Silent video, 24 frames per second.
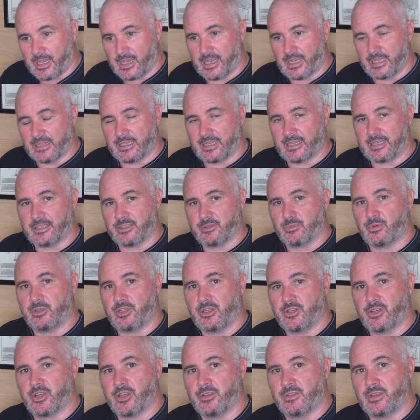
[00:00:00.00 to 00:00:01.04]
and that is when
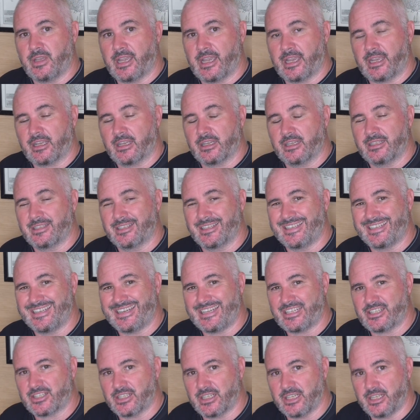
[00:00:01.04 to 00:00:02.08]
you know the anchor has
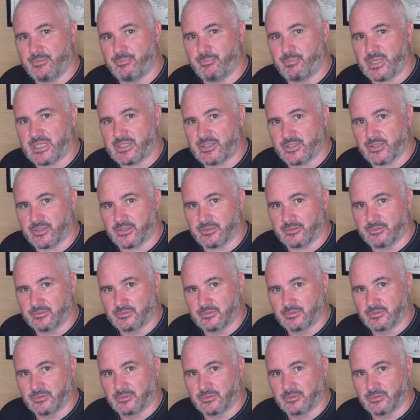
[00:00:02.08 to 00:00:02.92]
initially bitten.